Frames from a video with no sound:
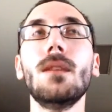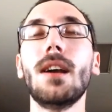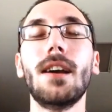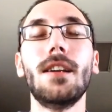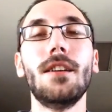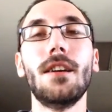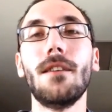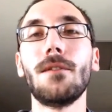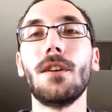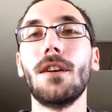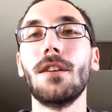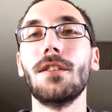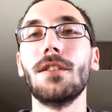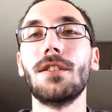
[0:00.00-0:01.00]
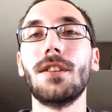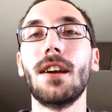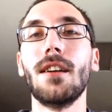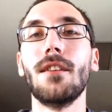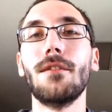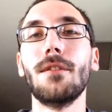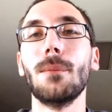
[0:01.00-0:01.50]
And you have to
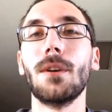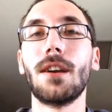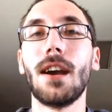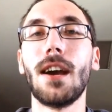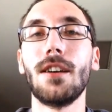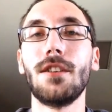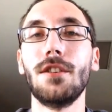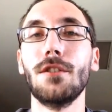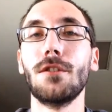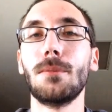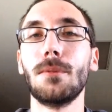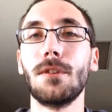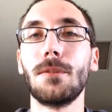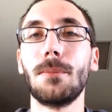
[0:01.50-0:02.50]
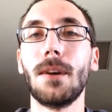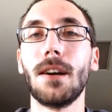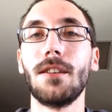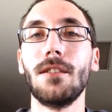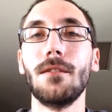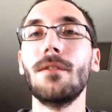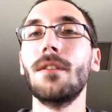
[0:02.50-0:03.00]
understand from the cashier's
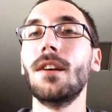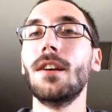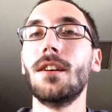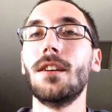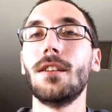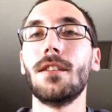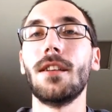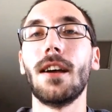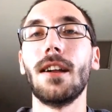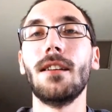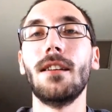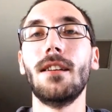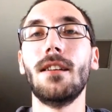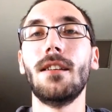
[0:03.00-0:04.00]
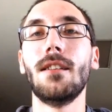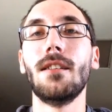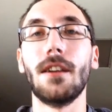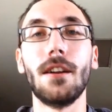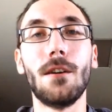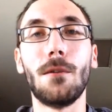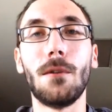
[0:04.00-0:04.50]
perspective that
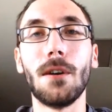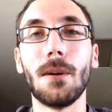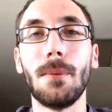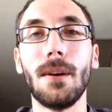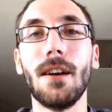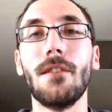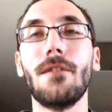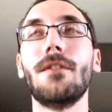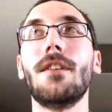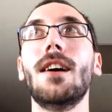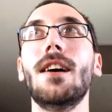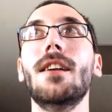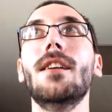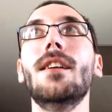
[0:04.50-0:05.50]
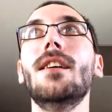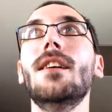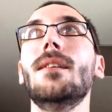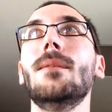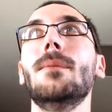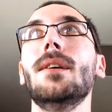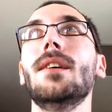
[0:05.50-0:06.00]
they don't want to pay a fine
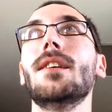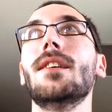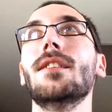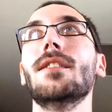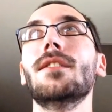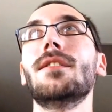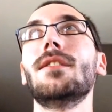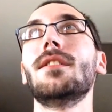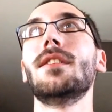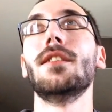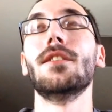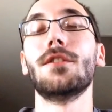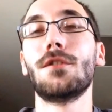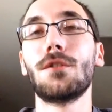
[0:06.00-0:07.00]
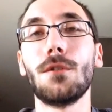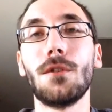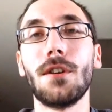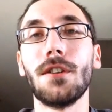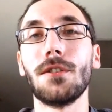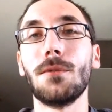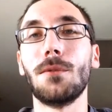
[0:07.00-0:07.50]
because, and the store
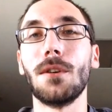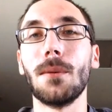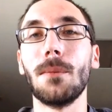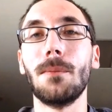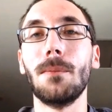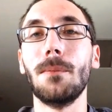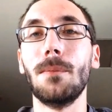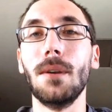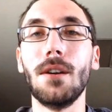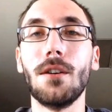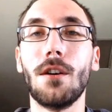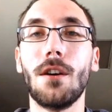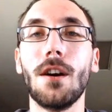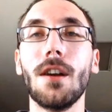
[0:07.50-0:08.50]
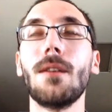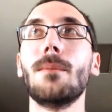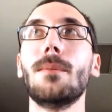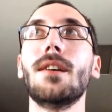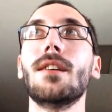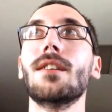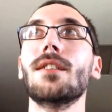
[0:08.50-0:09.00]
doesn't want to be caught
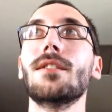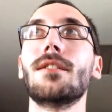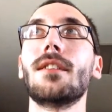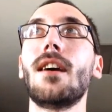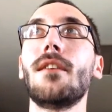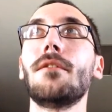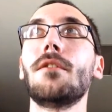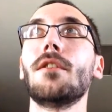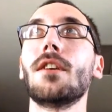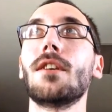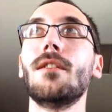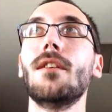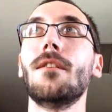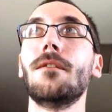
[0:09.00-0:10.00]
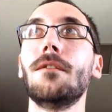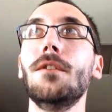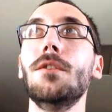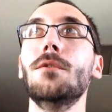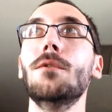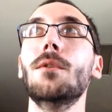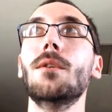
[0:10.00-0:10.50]
because after a
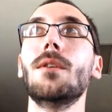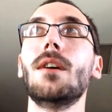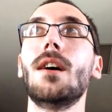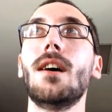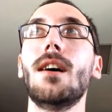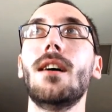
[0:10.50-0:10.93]
few,